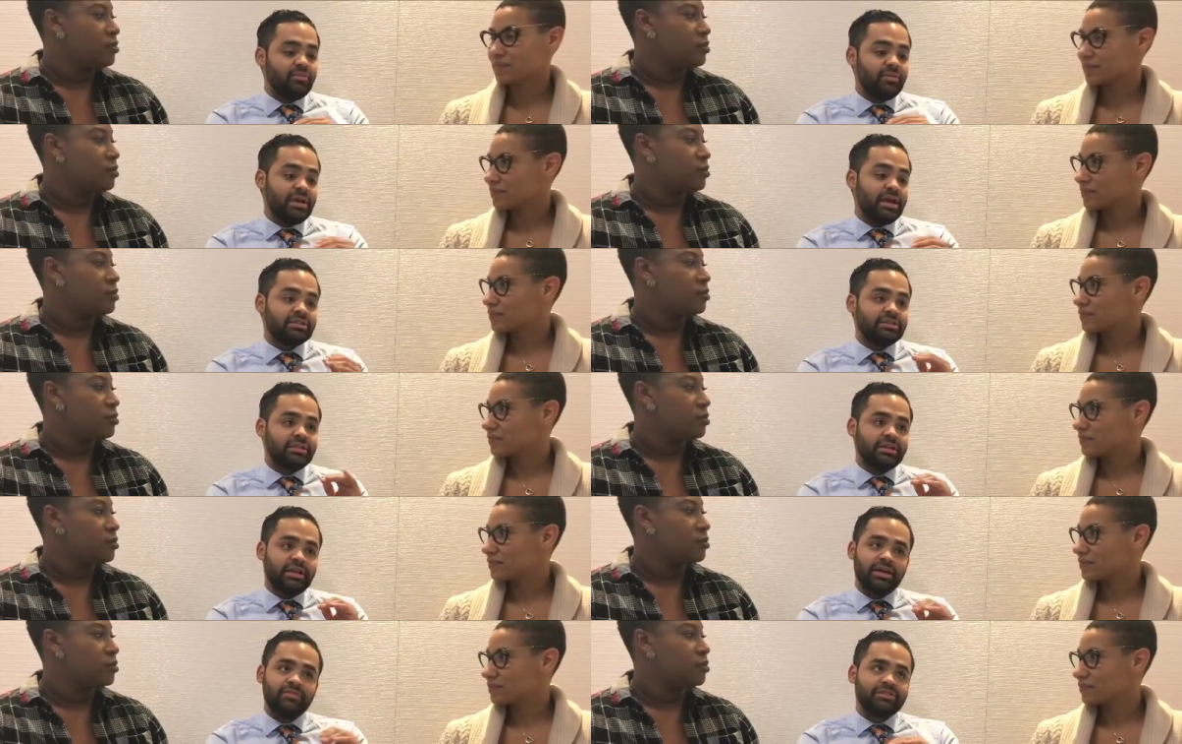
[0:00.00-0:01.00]
Speaker 1: we actually
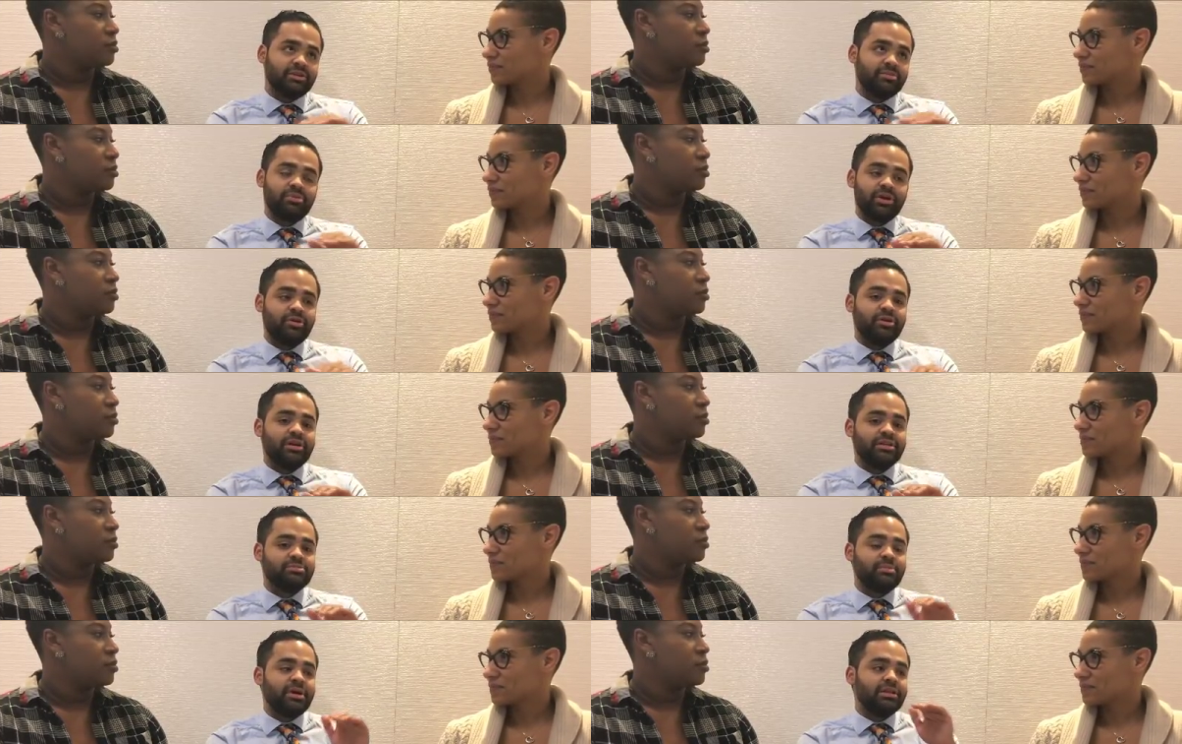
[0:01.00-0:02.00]
didn't have the same
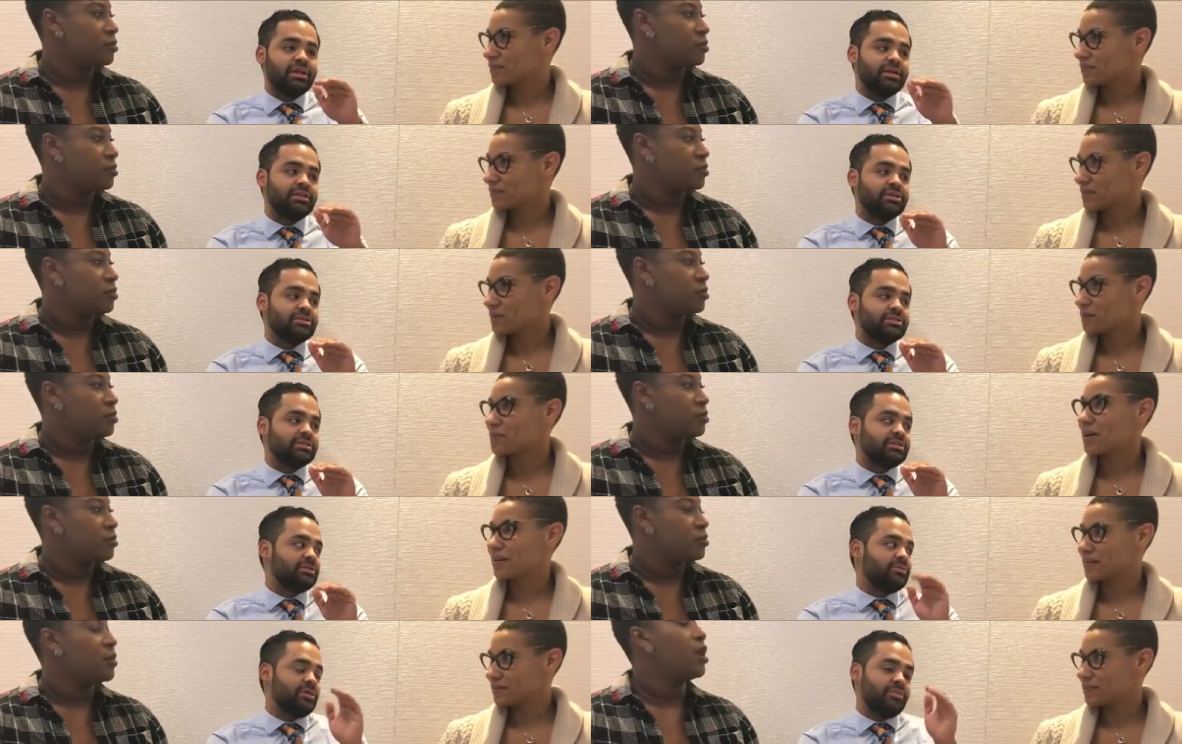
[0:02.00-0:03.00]
priority as mainline Delta.
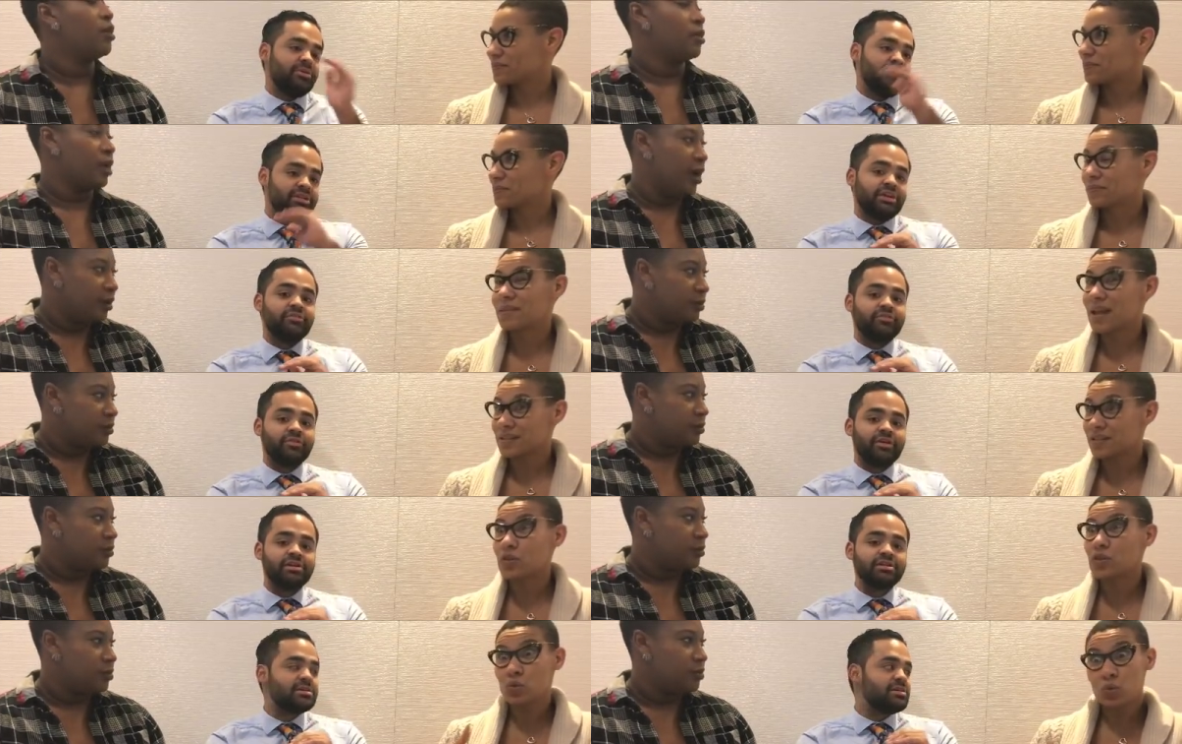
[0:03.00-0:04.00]
Right. We were okay.
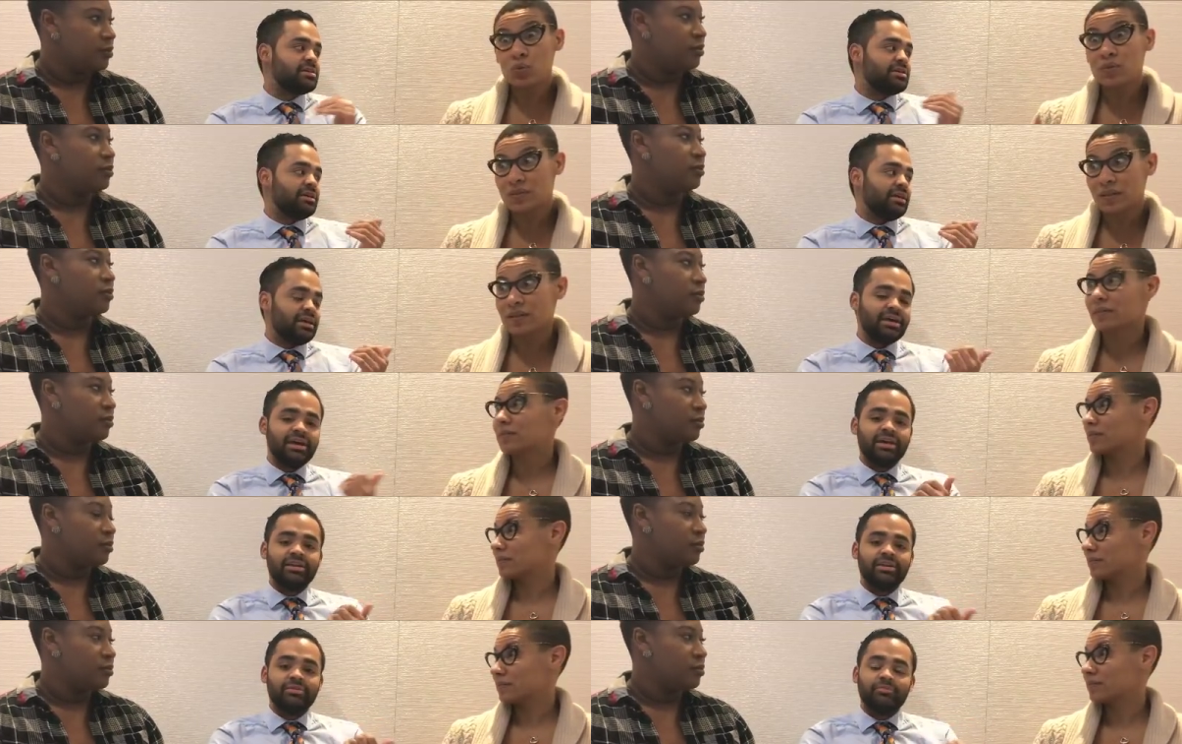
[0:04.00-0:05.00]
different. That's a huge deal.
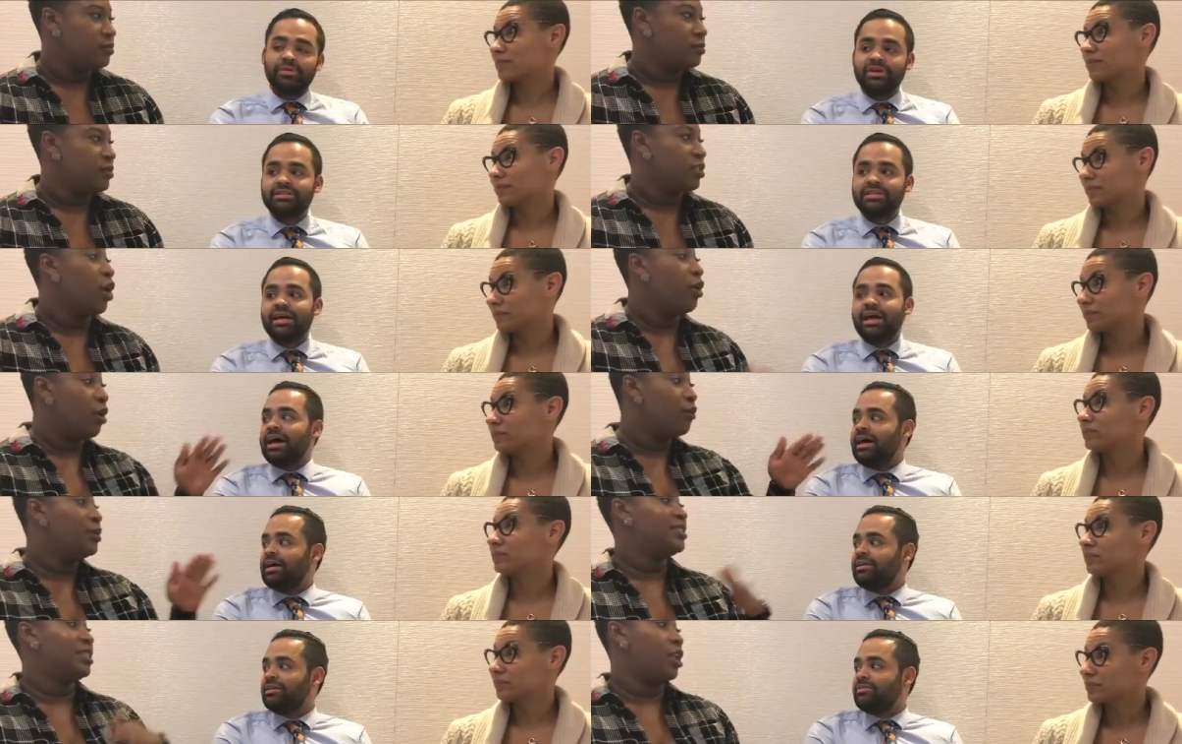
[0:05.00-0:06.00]
And PSA so
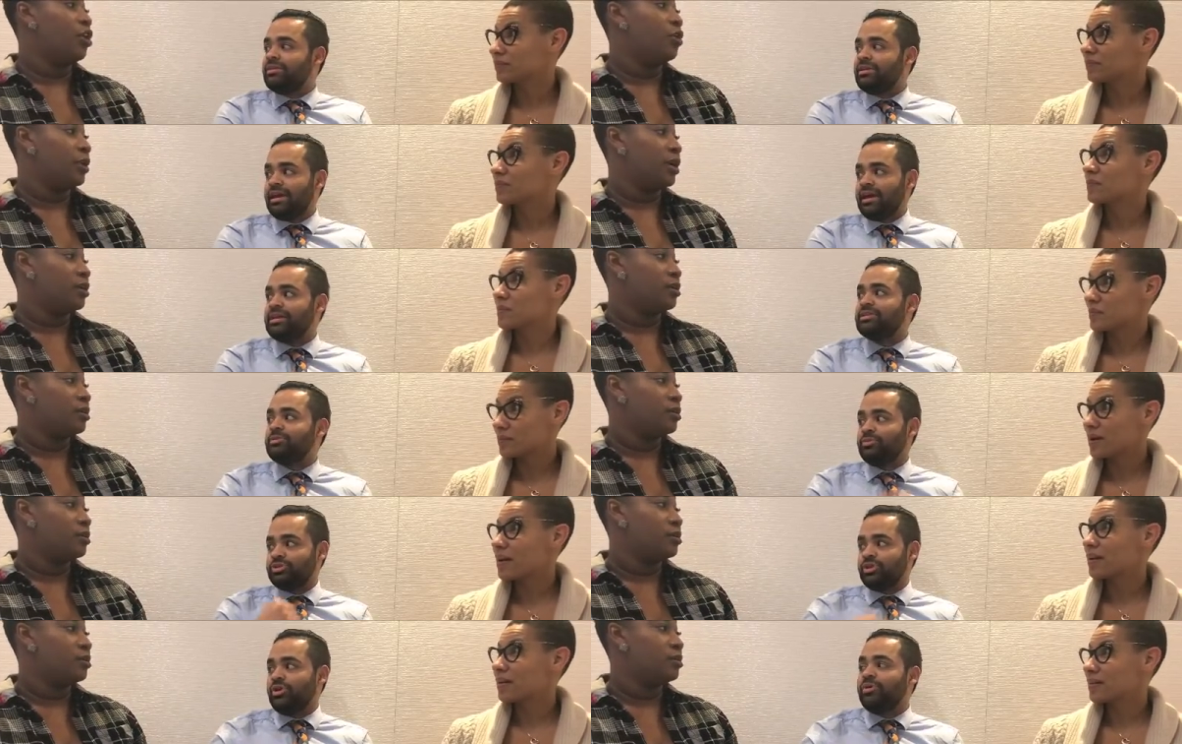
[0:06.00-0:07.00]
had it was lower. Yes,
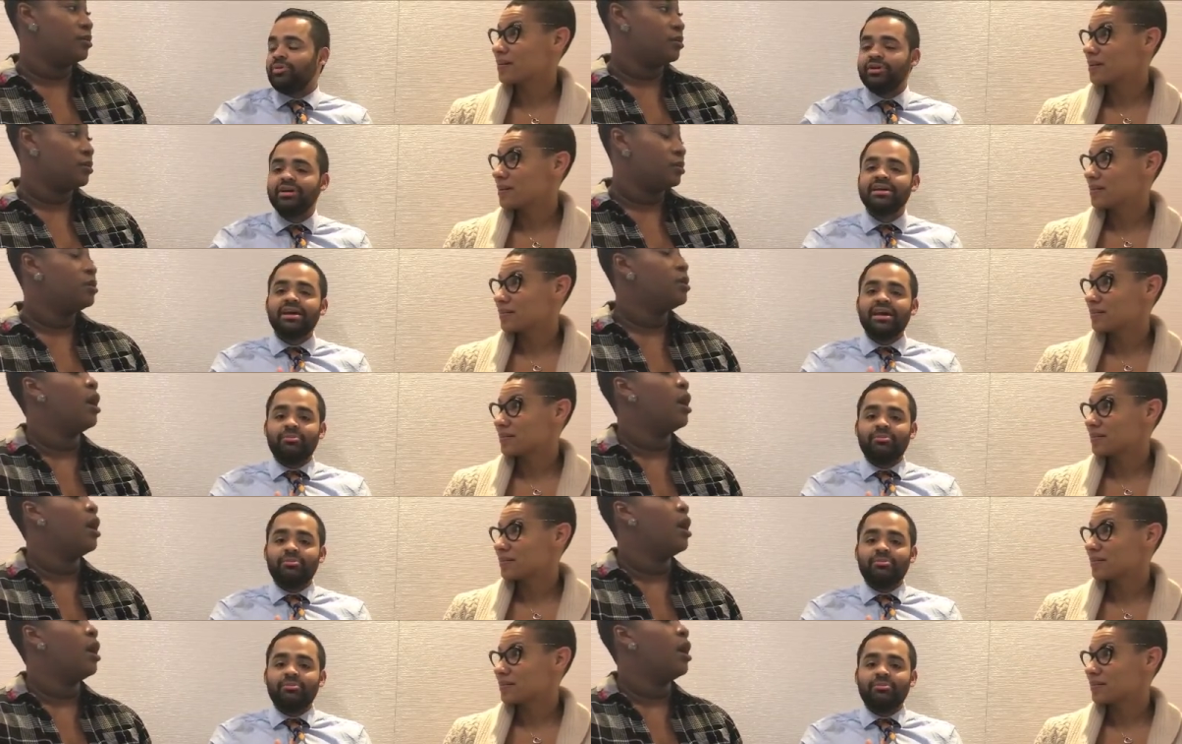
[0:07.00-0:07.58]
it right. was lower.